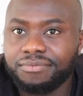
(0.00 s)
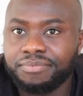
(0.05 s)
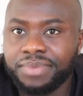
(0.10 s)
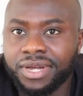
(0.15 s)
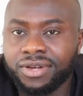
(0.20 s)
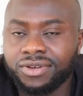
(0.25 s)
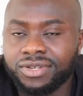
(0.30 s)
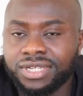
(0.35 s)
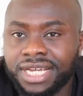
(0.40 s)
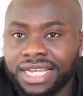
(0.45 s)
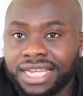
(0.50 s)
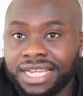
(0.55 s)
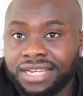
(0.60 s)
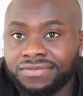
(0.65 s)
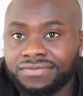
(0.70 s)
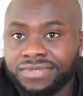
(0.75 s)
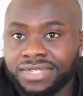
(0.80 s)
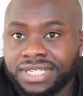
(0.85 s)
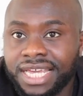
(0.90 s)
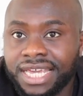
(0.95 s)
because at the
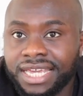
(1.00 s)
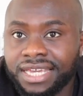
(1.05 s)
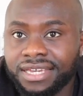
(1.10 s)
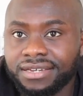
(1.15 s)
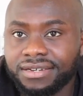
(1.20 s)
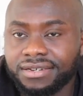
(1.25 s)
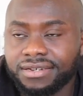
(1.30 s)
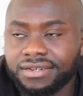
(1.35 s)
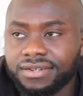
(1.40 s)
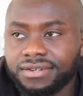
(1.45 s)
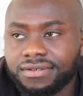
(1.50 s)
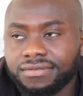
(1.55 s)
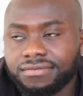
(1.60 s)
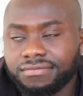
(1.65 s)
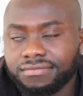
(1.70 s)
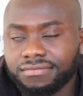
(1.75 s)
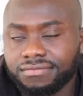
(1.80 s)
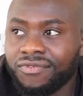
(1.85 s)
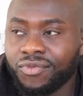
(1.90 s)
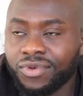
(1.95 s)
end of the day,
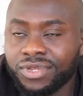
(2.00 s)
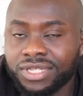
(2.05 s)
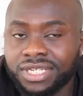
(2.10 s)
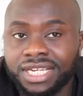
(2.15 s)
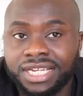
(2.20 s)
everyone's